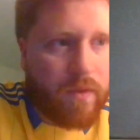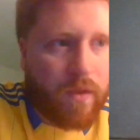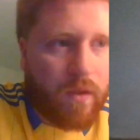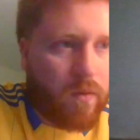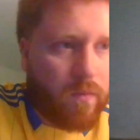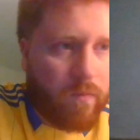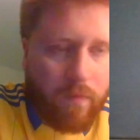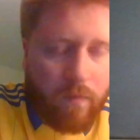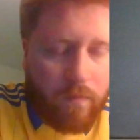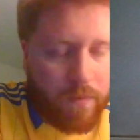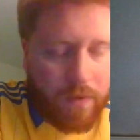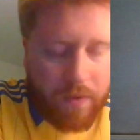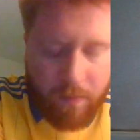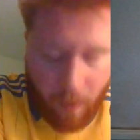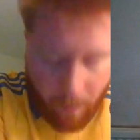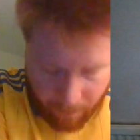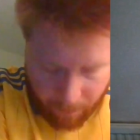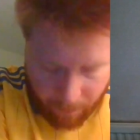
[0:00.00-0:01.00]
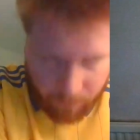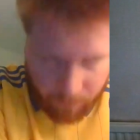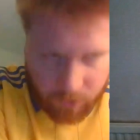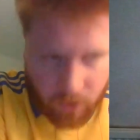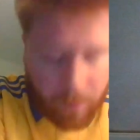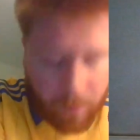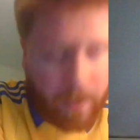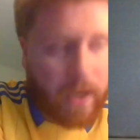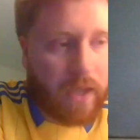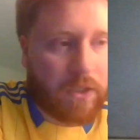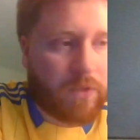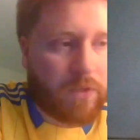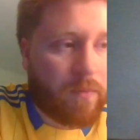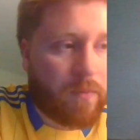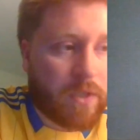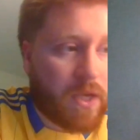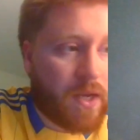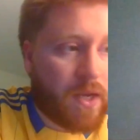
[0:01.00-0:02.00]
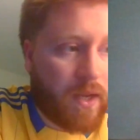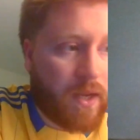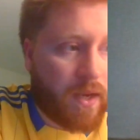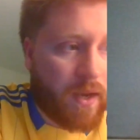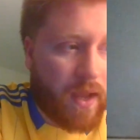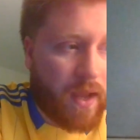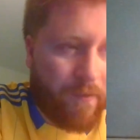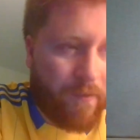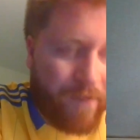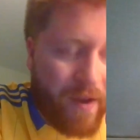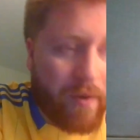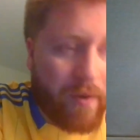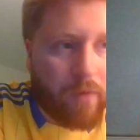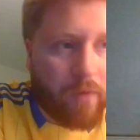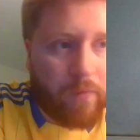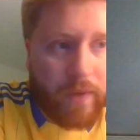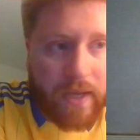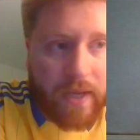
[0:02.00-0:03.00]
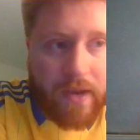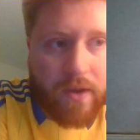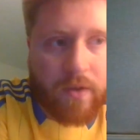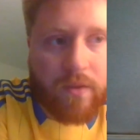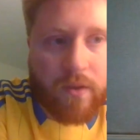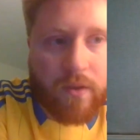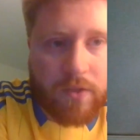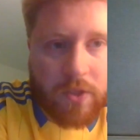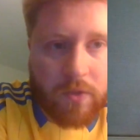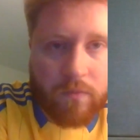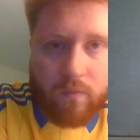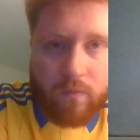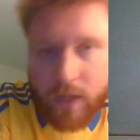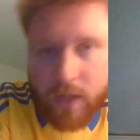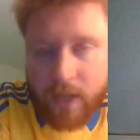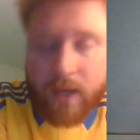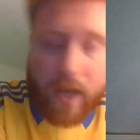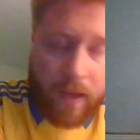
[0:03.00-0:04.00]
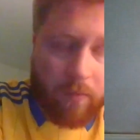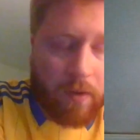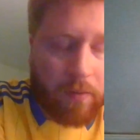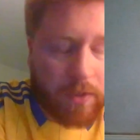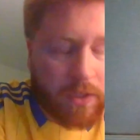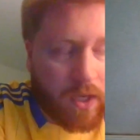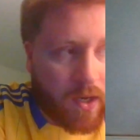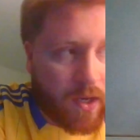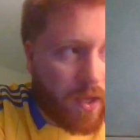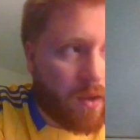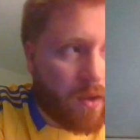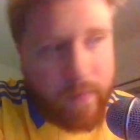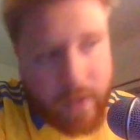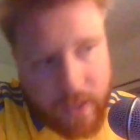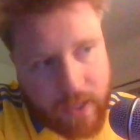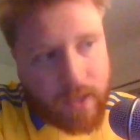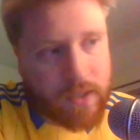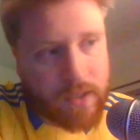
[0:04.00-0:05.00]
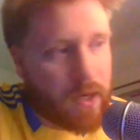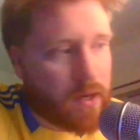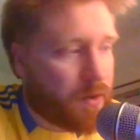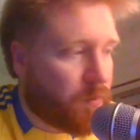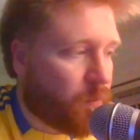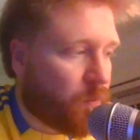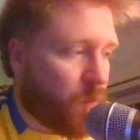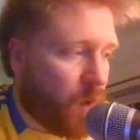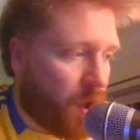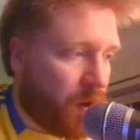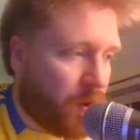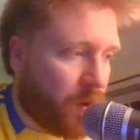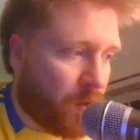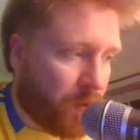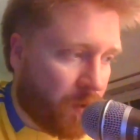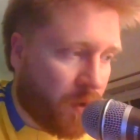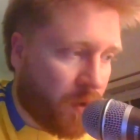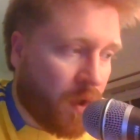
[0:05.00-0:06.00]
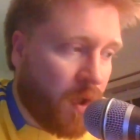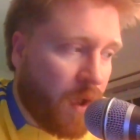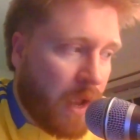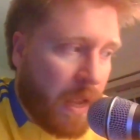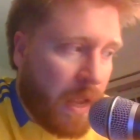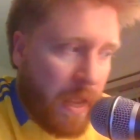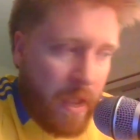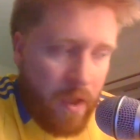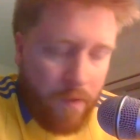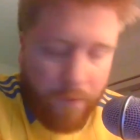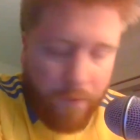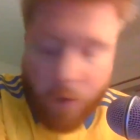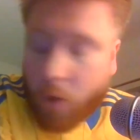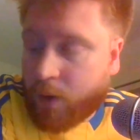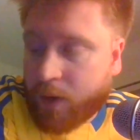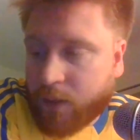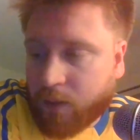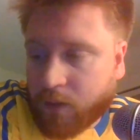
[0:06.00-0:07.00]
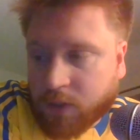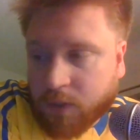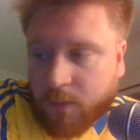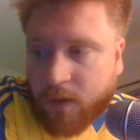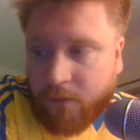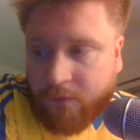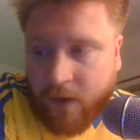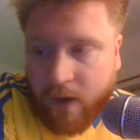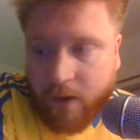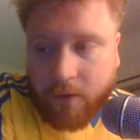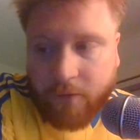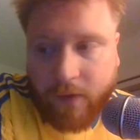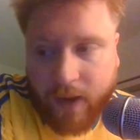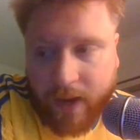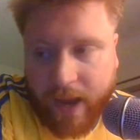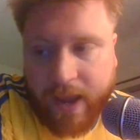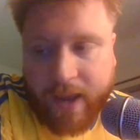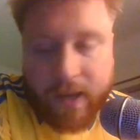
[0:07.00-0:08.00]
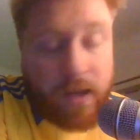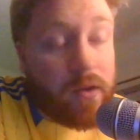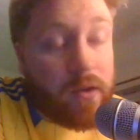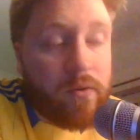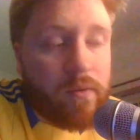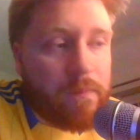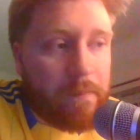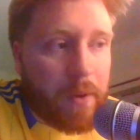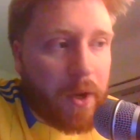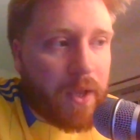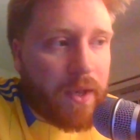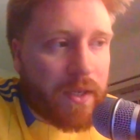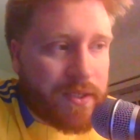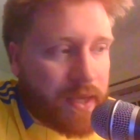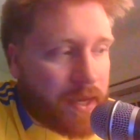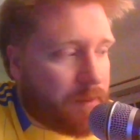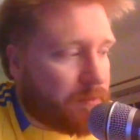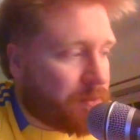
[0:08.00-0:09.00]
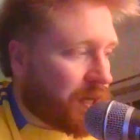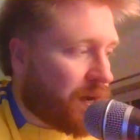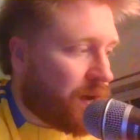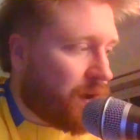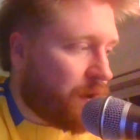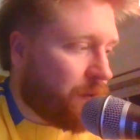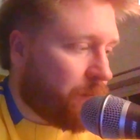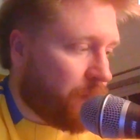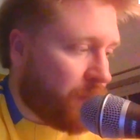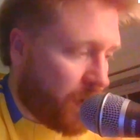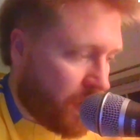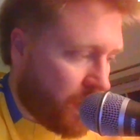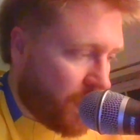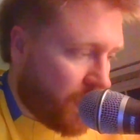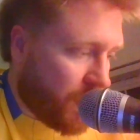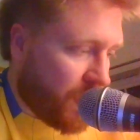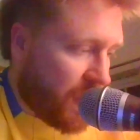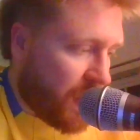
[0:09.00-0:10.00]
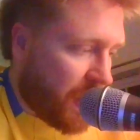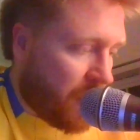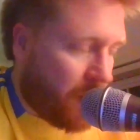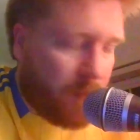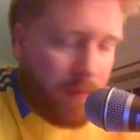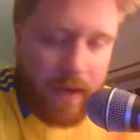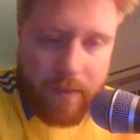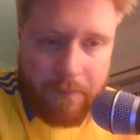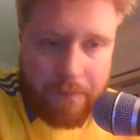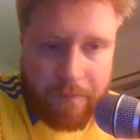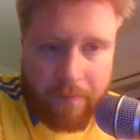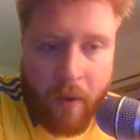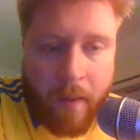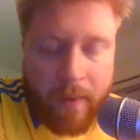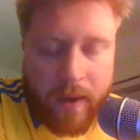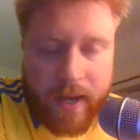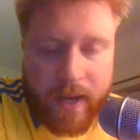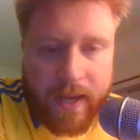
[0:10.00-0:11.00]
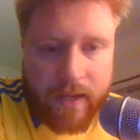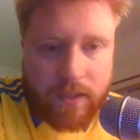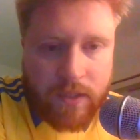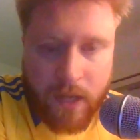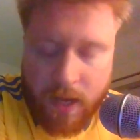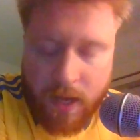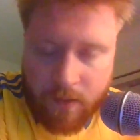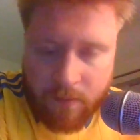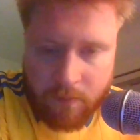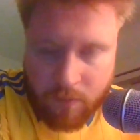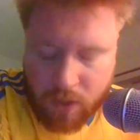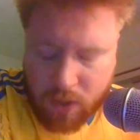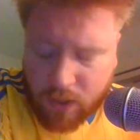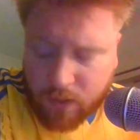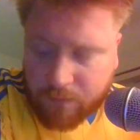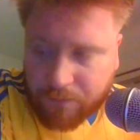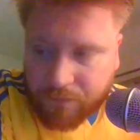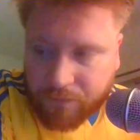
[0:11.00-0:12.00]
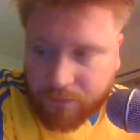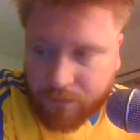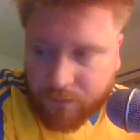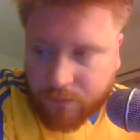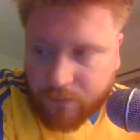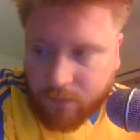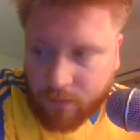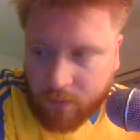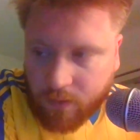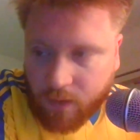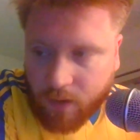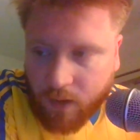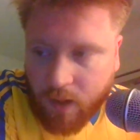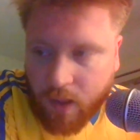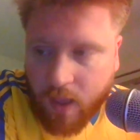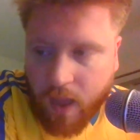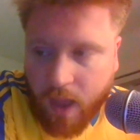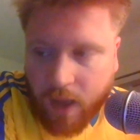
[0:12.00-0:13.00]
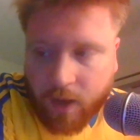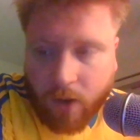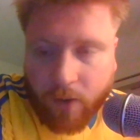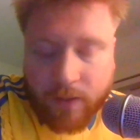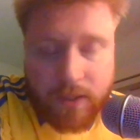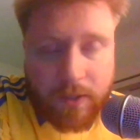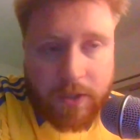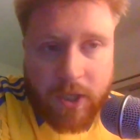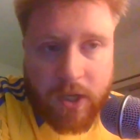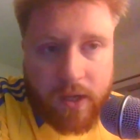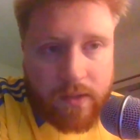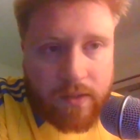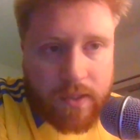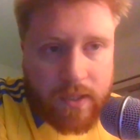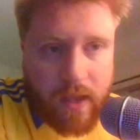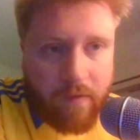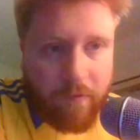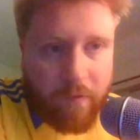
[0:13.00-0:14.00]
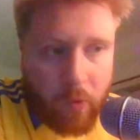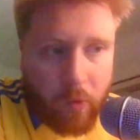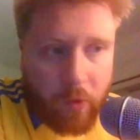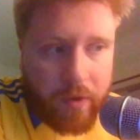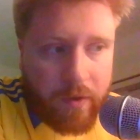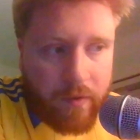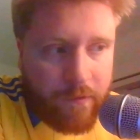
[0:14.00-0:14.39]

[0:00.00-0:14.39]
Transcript: Or people talking about Largi Ramazani, and like, fair enough, we didn't do those 2. We didn't keep Ramazani, didn't sign another forward in the summer. Fair enough, I get you. But at the same time, how many Premier League teams are going to turn to their 4th and